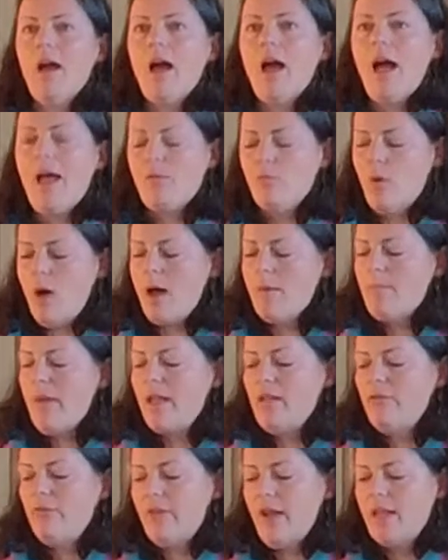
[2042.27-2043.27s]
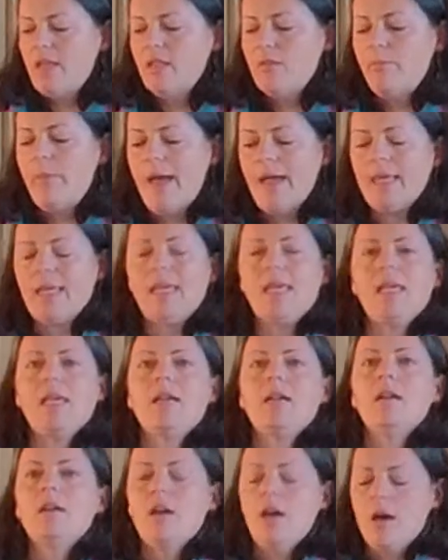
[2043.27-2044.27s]
I want my friend Becky,
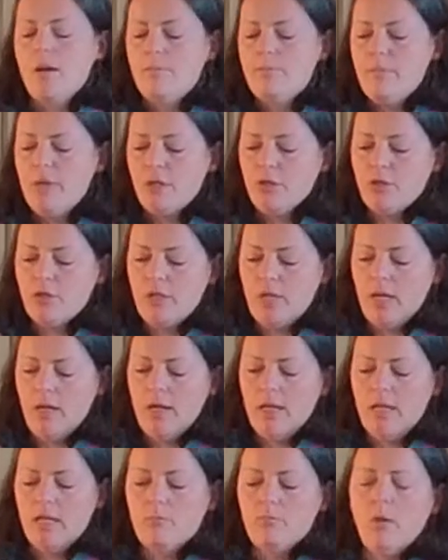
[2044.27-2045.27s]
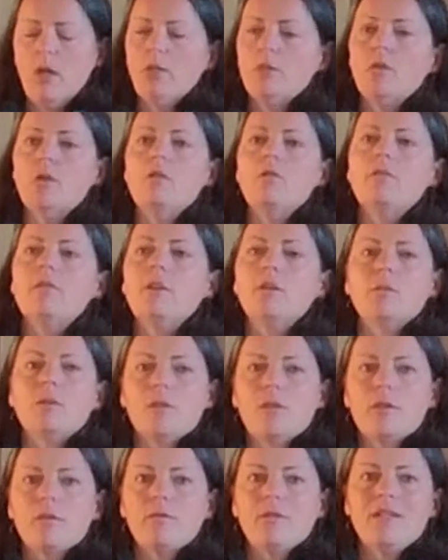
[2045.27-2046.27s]
a missionary in Moldova with
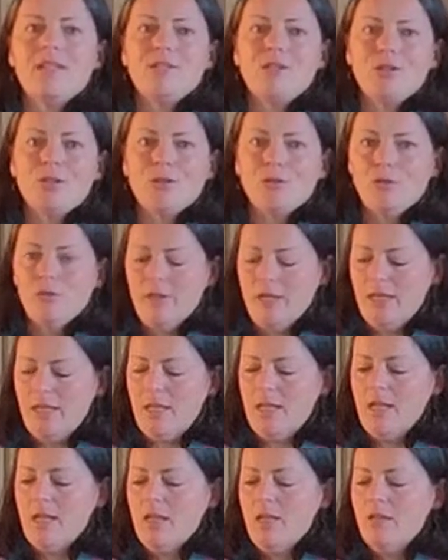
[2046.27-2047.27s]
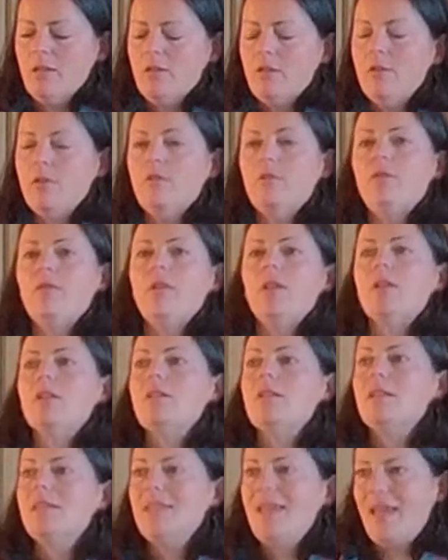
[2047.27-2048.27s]
3 children, to feel
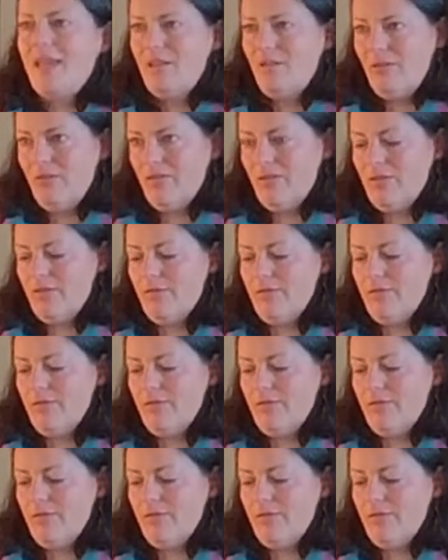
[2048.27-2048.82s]
safe,